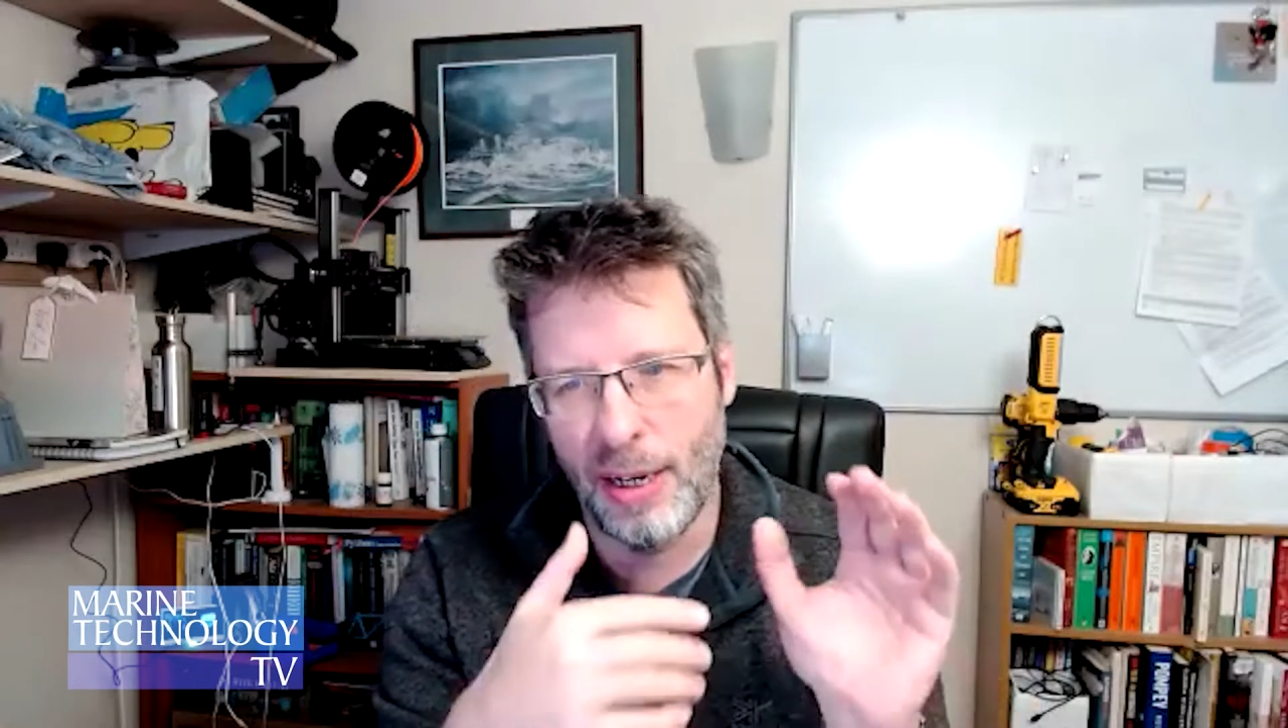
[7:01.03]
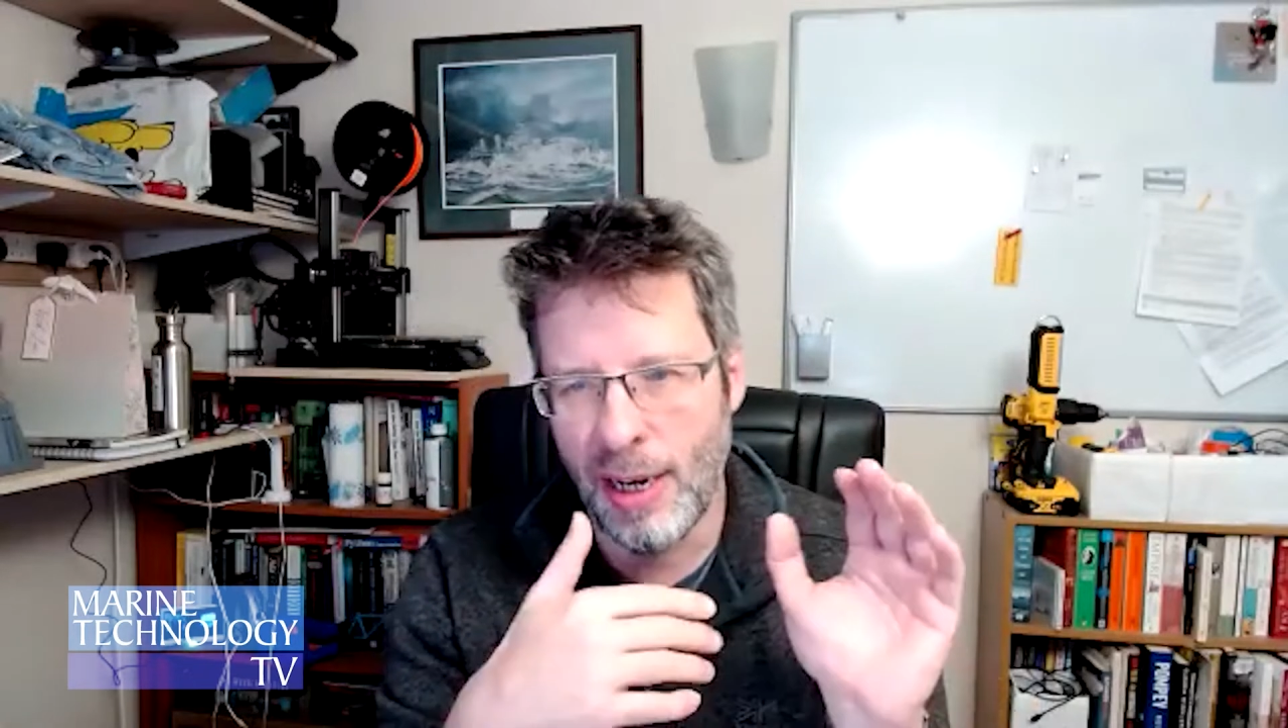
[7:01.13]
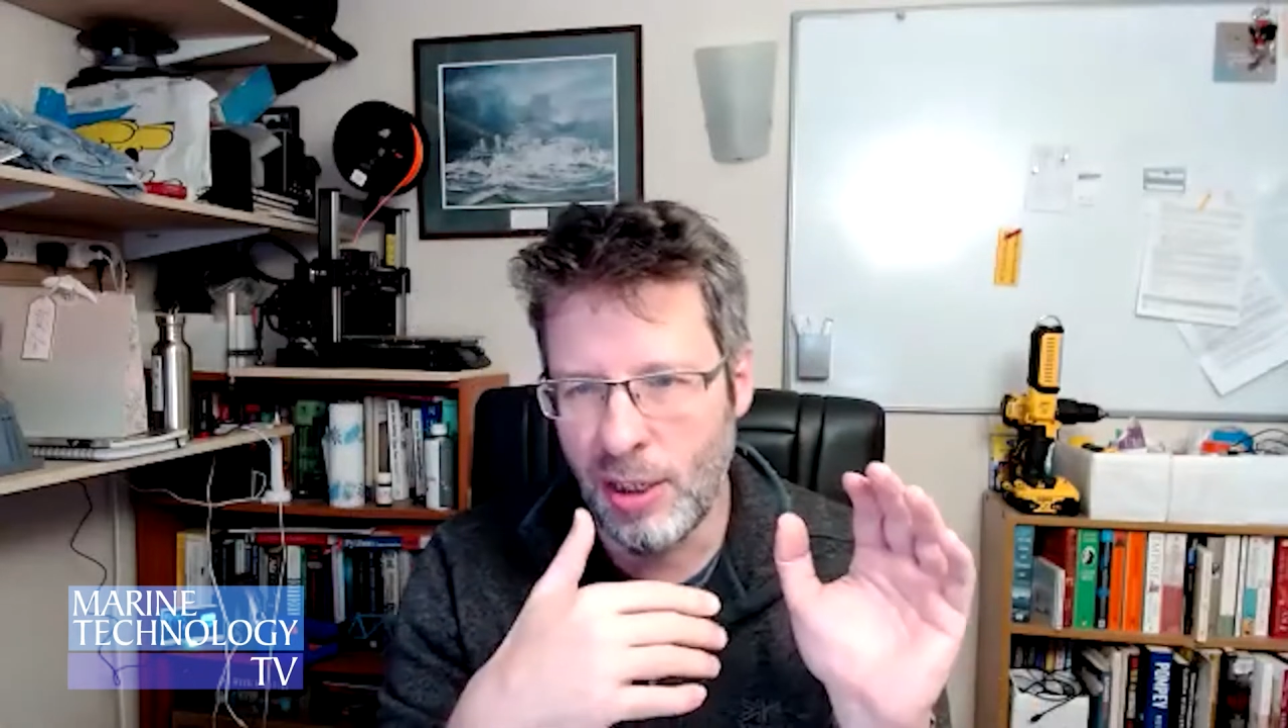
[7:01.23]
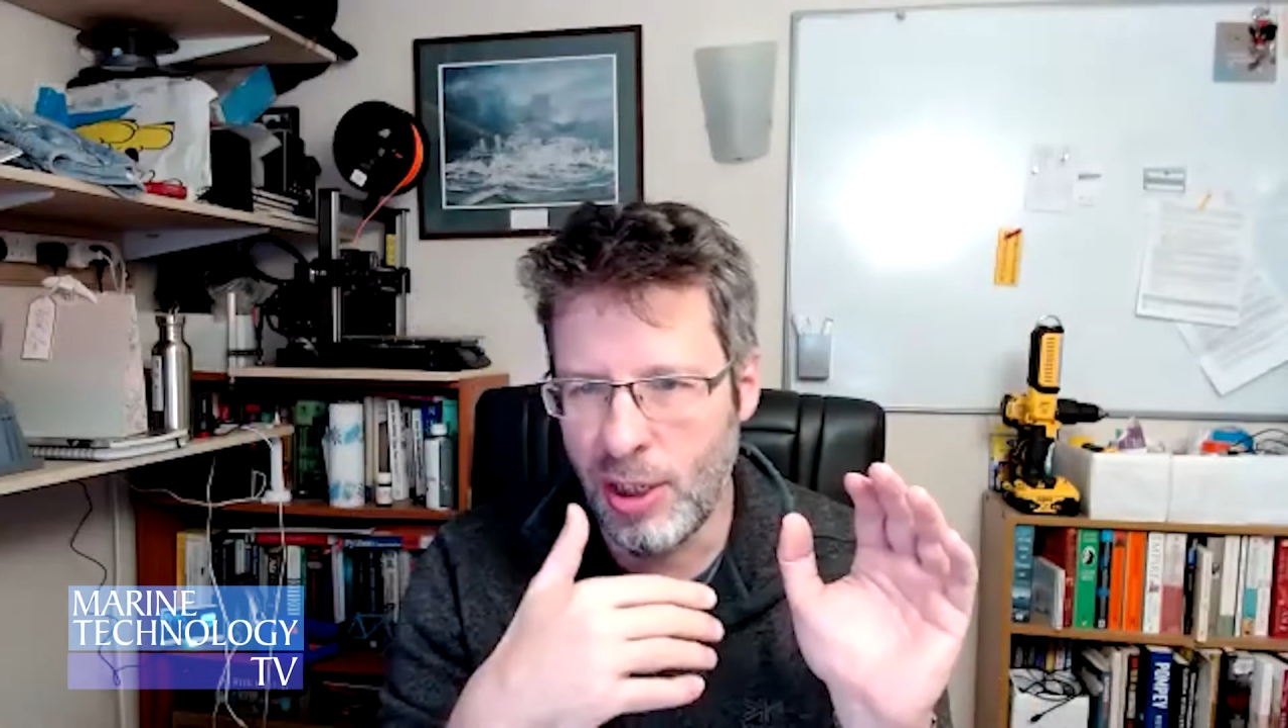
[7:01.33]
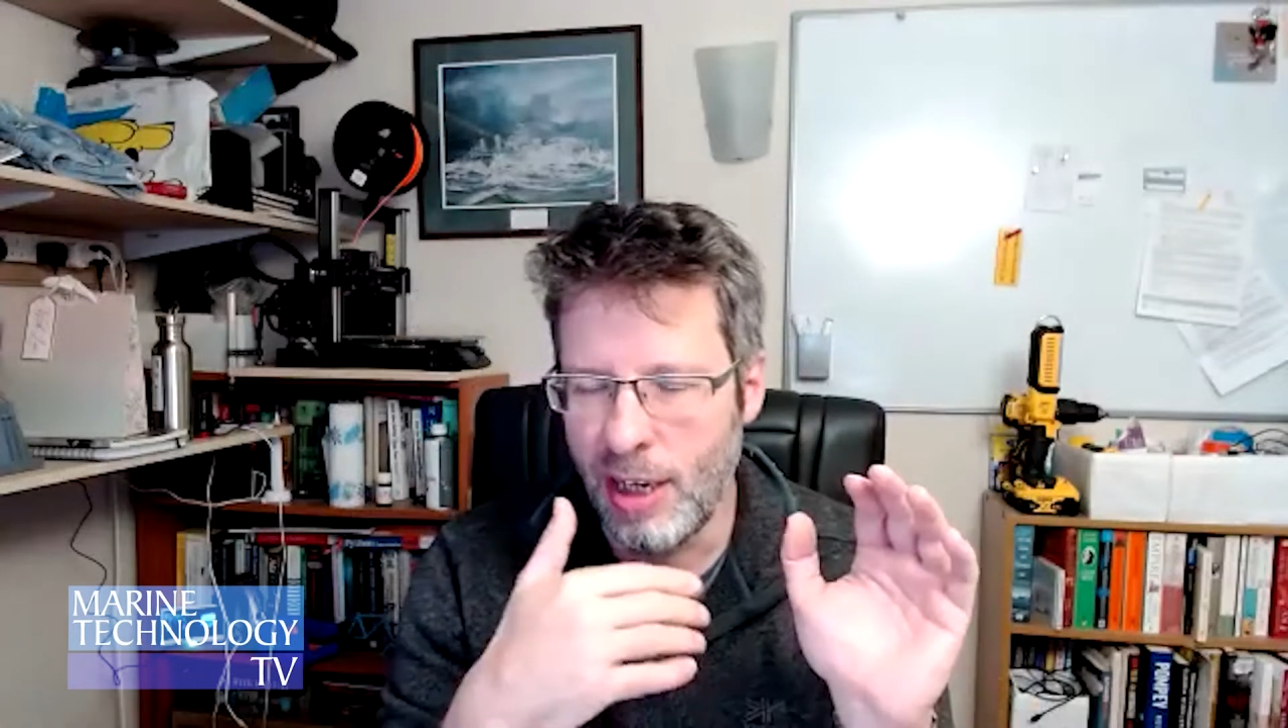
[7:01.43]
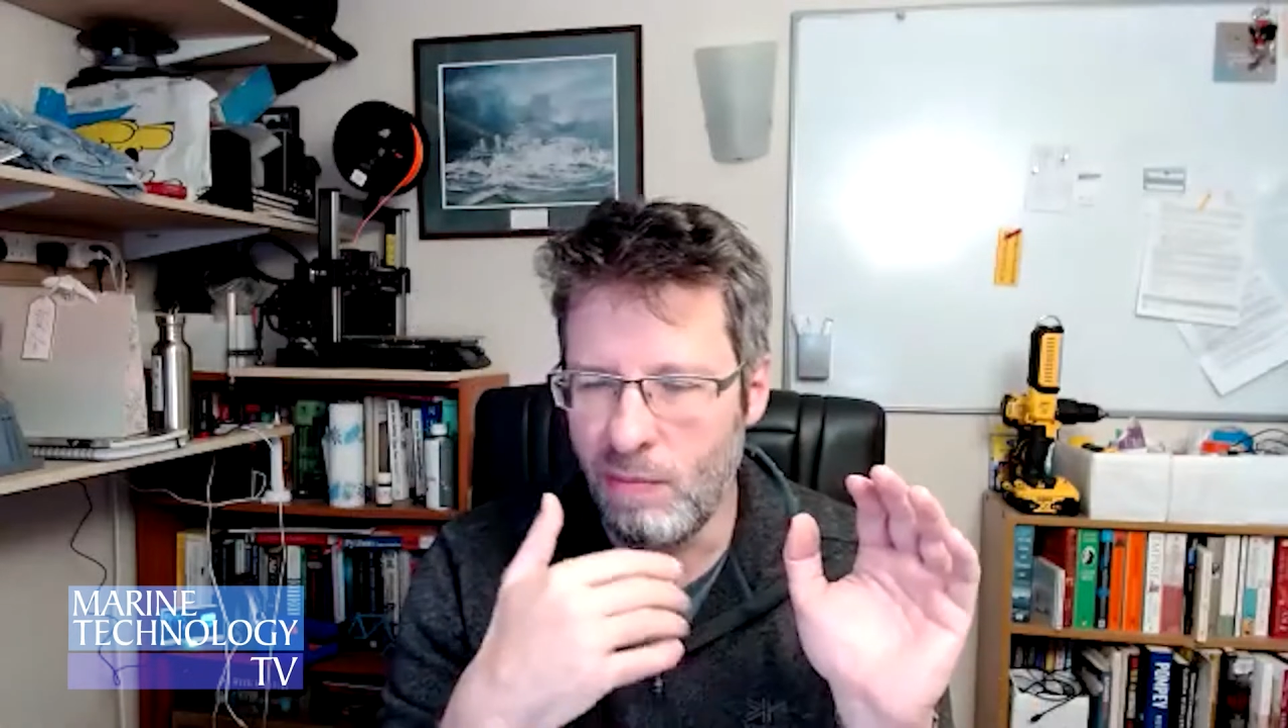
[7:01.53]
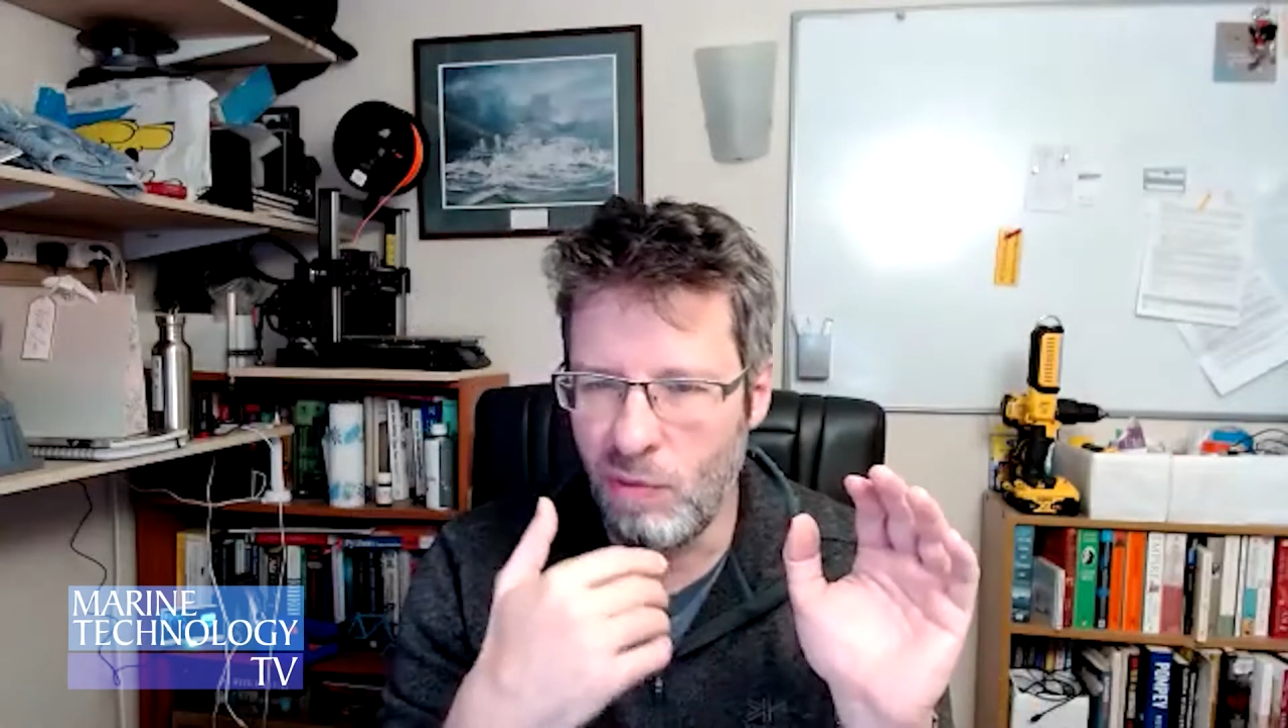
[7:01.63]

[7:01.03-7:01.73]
and actually getting